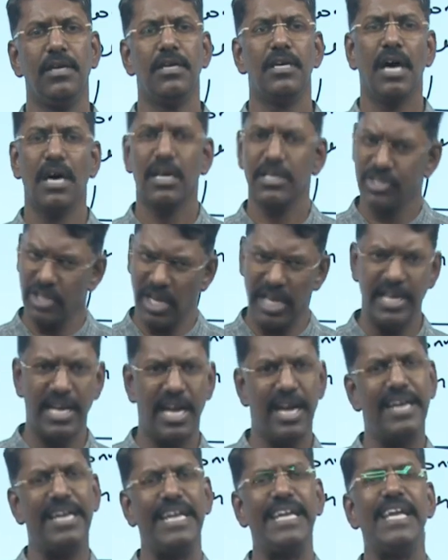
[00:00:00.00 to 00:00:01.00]
Or China
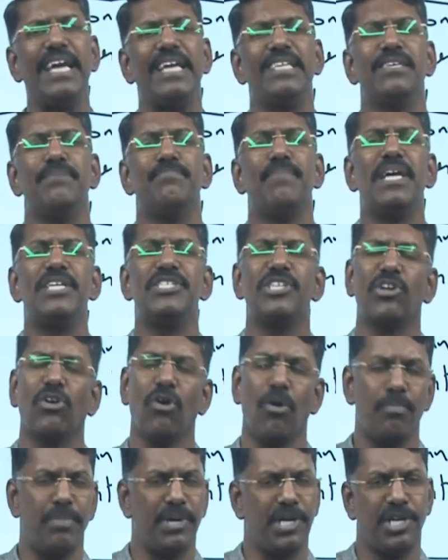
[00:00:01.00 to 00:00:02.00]
and India is a major
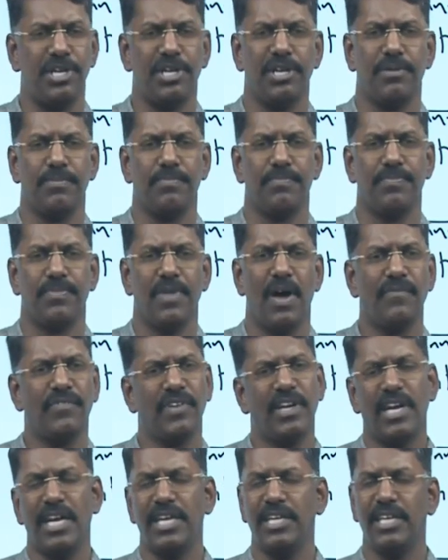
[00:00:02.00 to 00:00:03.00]
competitor
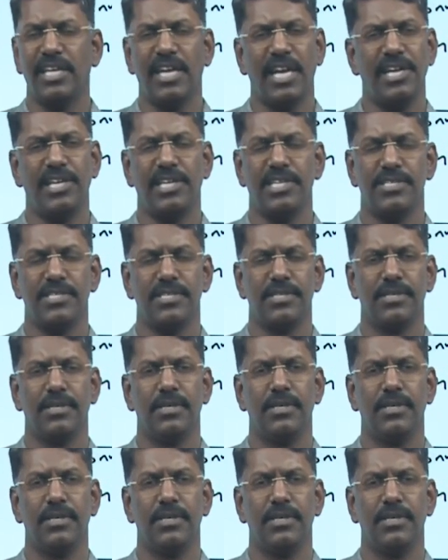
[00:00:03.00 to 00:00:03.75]
after 1990s.